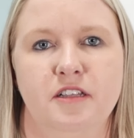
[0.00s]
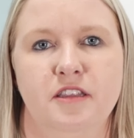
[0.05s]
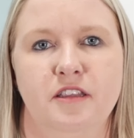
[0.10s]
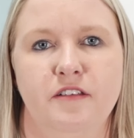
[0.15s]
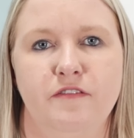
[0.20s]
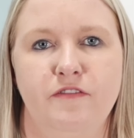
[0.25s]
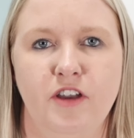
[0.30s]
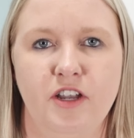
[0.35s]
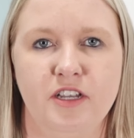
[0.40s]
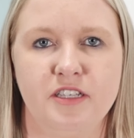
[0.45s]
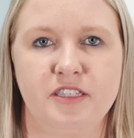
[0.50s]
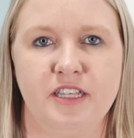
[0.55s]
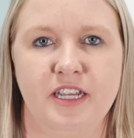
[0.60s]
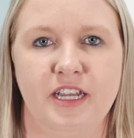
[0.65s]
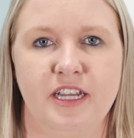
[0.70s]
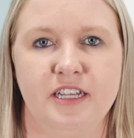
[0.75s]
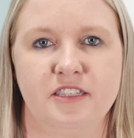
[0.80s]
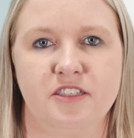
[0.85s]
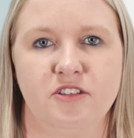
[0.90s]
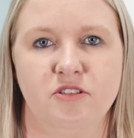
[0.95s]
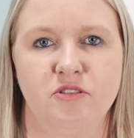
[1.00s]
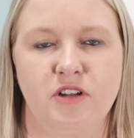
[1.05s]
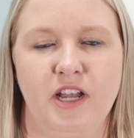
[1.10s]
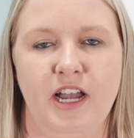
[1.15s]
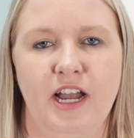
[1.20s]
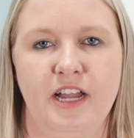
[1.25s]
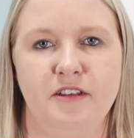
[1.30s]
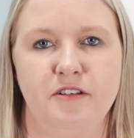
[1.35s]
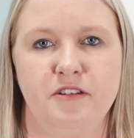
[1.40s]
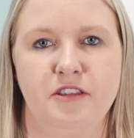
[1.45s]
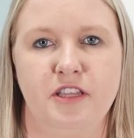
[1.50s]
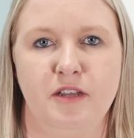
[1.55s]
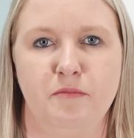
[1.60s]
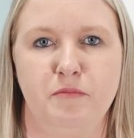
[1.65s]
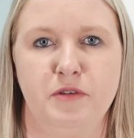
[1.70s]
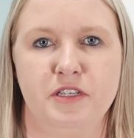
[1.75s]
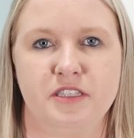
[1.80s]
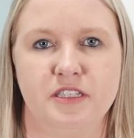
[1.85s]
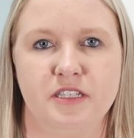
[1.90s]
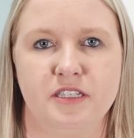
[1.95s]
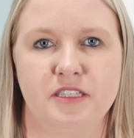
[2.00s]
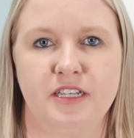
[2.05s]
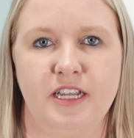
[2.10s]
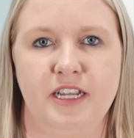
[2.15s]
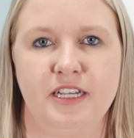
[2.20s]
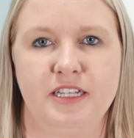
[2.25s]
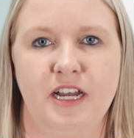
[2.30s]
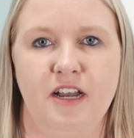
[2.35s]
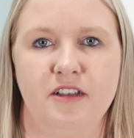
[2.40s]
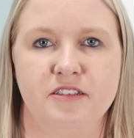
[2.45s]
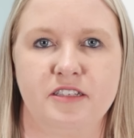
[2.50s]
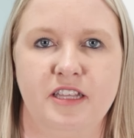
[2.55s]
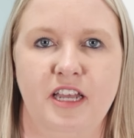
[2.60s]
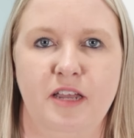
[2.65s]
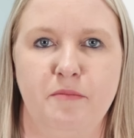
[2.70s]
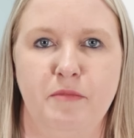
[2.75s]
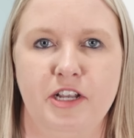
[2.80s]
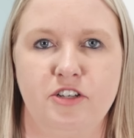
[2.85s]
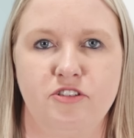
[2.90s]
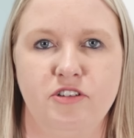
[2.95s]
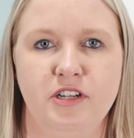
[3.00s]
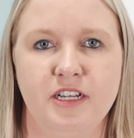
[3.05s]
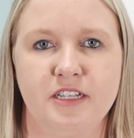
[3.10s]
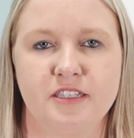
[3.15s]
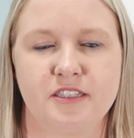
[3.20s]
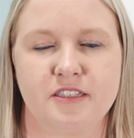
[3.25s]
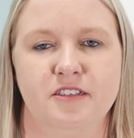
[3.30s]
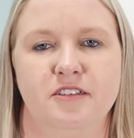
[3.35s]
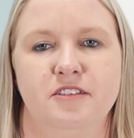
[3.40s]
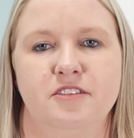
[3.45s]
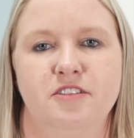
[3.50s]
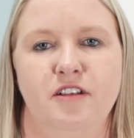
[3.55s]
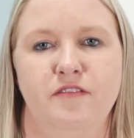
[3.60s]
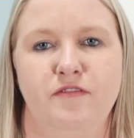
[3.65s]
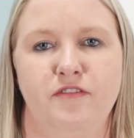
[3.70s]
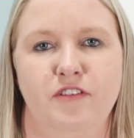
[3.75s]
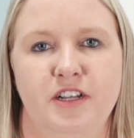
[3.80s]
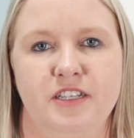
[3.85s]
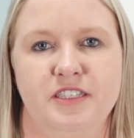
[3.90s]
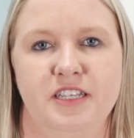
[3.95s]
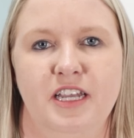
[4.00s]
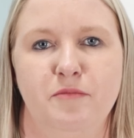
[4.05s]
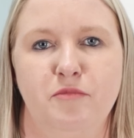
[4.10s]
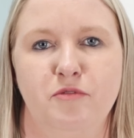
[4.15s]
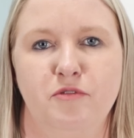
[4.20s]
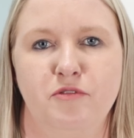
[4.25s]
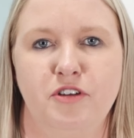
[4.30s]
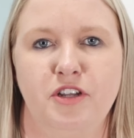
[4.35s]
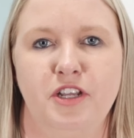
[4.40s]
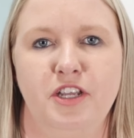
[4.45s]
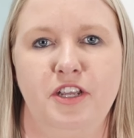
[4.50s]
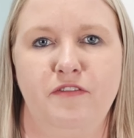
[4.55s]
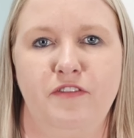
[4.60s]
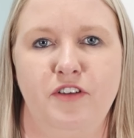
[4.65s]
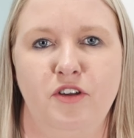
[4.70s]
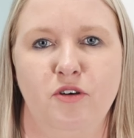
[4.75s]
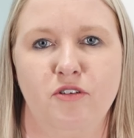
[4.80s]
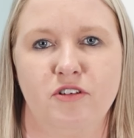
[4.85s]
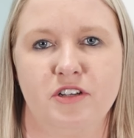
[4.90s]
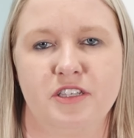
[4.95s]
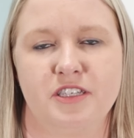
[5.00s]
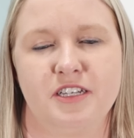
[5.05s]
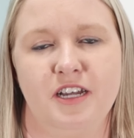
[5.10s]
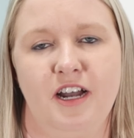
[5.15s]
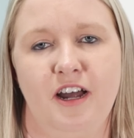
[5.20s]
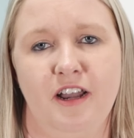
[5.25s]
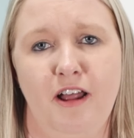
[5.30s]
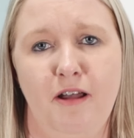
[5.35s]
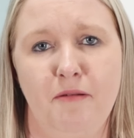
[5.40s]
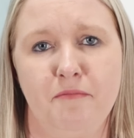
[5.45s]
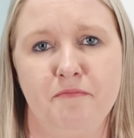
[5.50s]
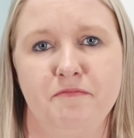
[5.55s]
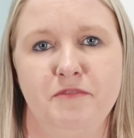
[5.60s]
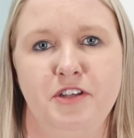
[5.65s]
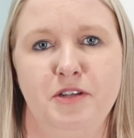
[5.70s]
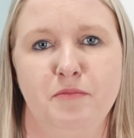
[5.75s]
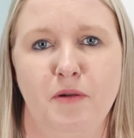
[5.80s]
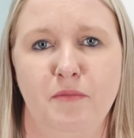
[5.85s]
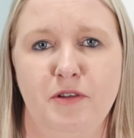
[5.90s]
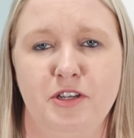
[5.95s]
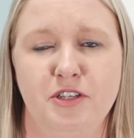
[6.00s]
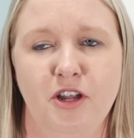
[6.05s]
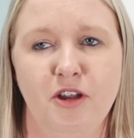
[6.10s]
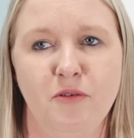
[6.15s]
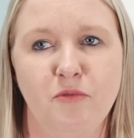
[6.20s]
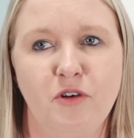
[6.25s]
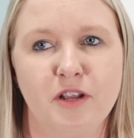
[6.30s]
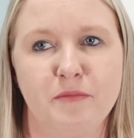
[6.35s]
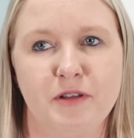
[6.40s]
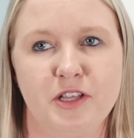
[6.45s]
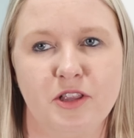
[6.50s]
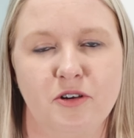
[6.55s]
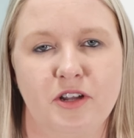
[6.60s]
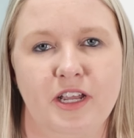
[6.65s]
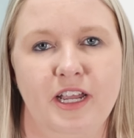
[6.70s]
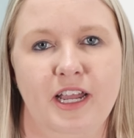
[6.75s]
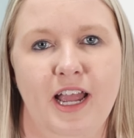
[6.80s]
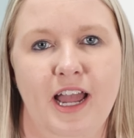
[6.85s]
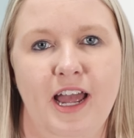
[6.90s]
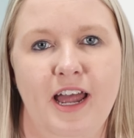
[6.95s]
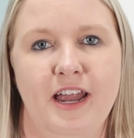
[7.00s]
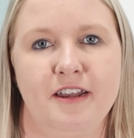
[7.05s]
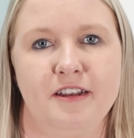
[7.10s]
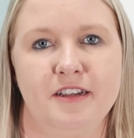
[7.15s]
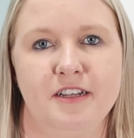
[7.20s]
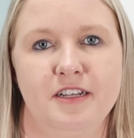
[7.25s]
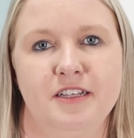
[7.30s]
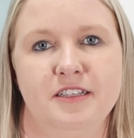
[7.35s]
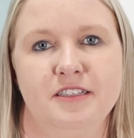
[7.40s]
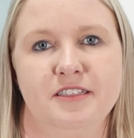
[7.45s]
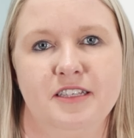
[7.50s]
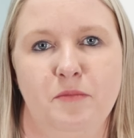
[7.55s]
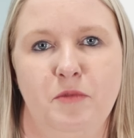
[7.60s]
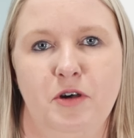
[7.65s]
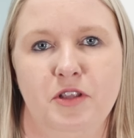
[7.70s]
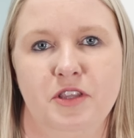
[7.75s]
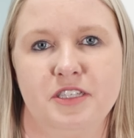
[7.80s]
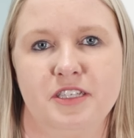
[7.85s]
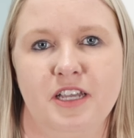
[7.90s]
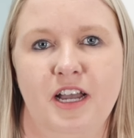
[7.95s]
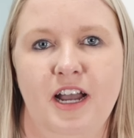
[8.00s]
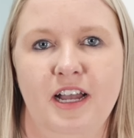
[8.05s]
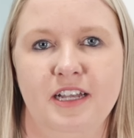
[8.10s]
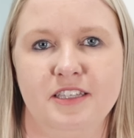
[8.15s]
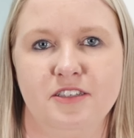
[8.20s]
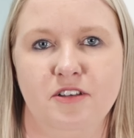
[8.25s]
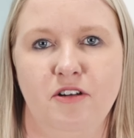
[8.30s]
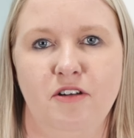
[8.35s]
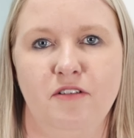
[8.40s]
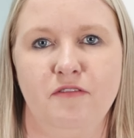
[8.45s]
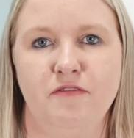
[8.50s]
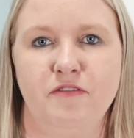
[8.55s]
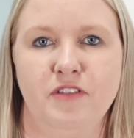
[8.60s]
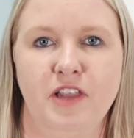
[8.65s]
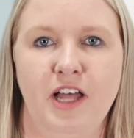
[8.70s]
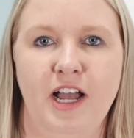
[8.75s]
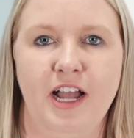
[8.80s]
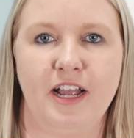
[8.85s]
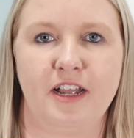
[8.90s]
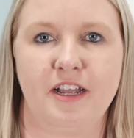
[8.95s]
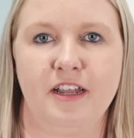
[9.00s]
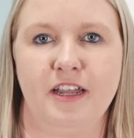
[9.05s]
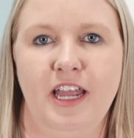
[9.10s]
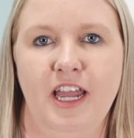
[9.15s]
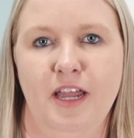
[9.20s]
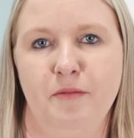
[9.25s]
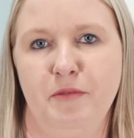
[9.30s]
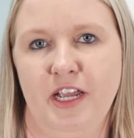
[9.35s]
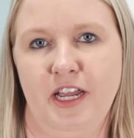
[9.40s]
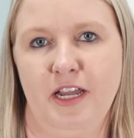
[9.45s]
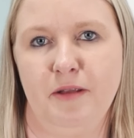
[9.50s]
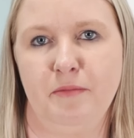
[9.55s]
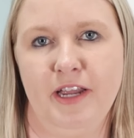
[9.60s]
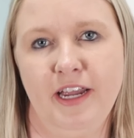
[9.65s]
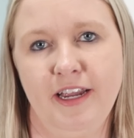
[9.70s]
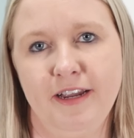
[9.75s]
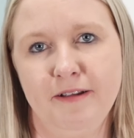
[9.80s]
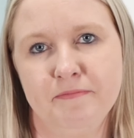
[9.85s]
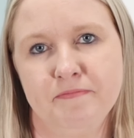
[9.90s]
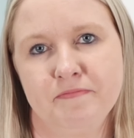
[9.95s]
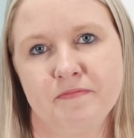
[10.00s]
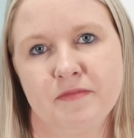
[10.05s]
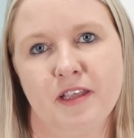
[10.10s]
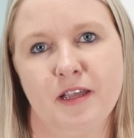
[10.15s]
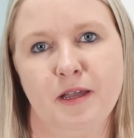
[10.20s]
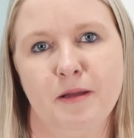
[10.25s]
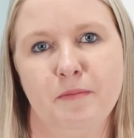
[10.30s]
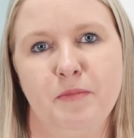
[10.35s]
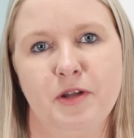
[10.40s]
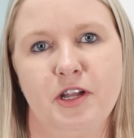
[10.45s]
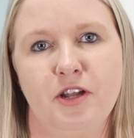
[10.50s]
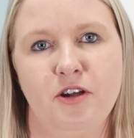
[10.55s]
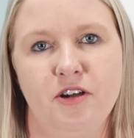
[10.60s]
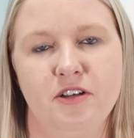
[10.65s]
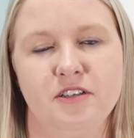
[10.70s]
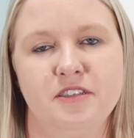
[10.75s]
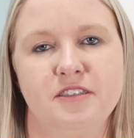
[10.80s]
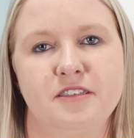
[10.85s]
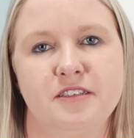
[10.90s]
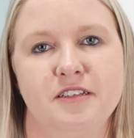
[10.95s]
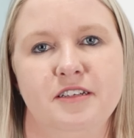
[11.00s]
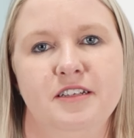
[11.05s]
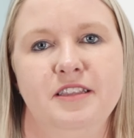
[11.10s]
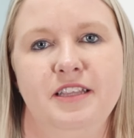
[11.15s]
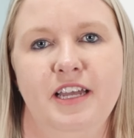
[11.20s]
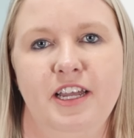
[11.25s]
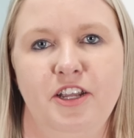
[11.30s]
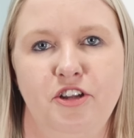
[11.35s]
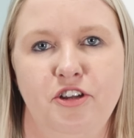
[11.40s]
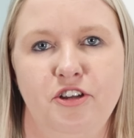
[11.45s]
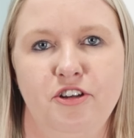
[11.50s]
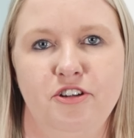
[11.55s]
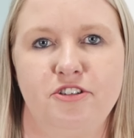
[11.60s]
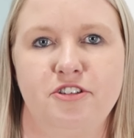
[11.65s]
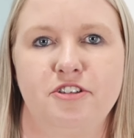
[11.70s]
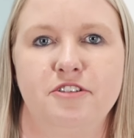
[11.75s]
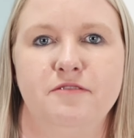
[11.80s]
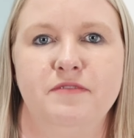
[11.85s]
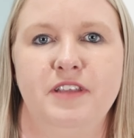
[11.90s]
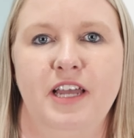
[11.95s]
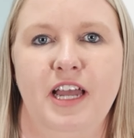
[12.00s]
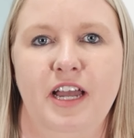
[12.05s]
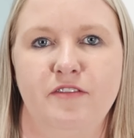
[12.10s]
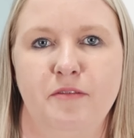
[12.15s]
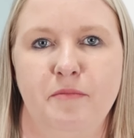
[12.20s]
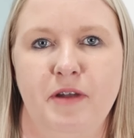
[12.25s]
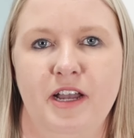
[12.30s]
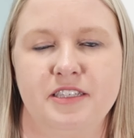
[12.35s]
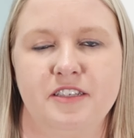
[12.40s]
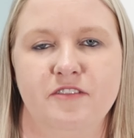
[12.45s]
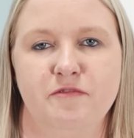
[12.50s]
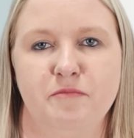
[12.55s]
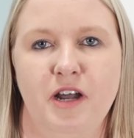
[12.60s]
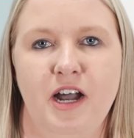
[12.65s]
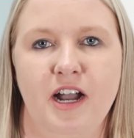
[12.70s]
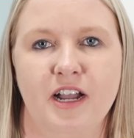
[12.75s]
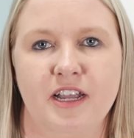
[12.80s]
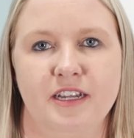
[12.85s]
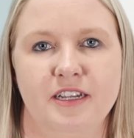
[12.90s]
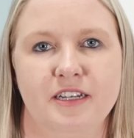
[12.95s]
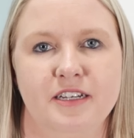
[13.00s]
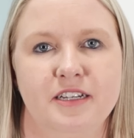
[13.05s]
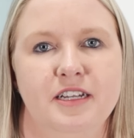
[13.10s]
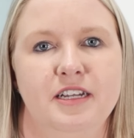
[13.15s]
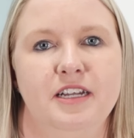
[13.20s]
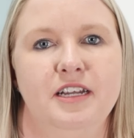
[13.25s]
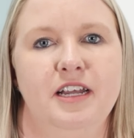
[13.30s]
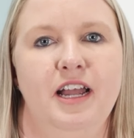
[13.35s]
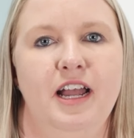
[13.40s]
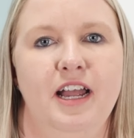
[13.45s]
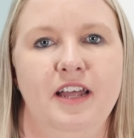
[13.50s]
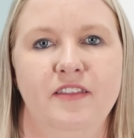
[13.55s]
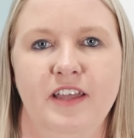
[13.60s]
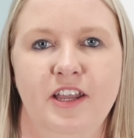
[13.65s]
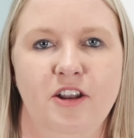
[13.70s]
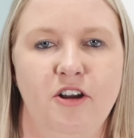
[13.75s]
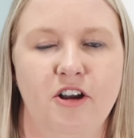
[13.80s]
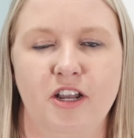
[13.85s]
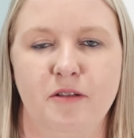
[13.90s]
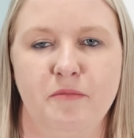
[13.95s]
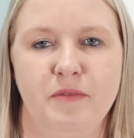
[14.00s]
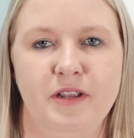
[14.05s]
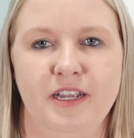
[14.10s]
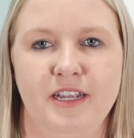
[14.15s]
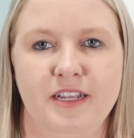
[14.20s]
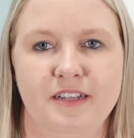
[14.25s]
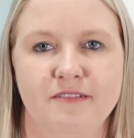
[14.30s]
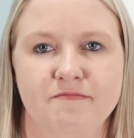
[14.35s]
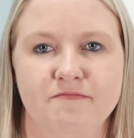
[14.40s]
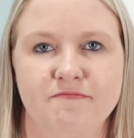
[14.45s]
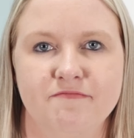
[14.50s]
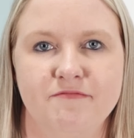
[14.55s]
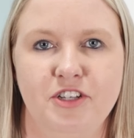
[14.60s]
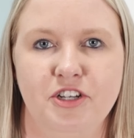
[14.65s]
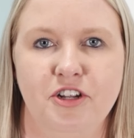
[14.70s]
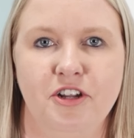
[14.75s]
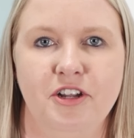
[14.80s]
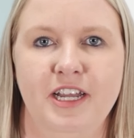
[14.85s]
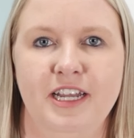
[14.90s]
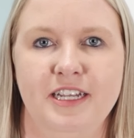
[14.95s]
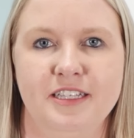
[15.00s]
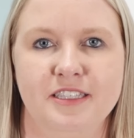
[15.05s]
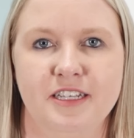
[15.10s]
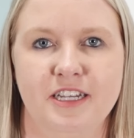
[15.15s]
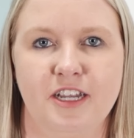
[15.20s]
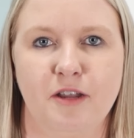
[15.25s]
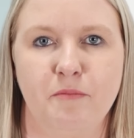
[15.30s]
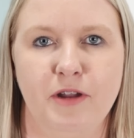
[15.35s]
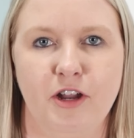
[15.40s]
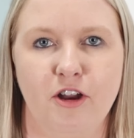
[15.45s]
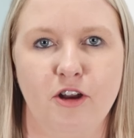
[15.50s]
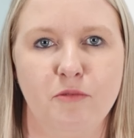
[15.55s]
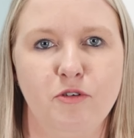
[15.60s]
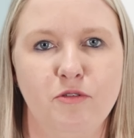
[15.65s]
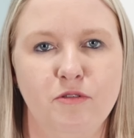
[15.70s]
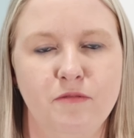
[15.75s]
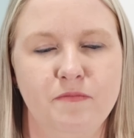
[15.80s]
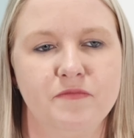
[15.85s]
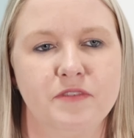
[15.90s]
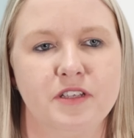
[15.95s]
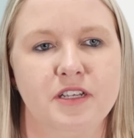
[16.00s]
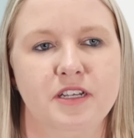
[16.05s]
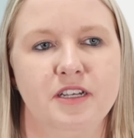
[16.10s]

The first thing is to look at their business details and their metrics. So example, if you're a startup, you probably don't want to be looking at someone the size of like Airbnb, because they're huge, they have a massive market, and they're not going to be, easily comparable.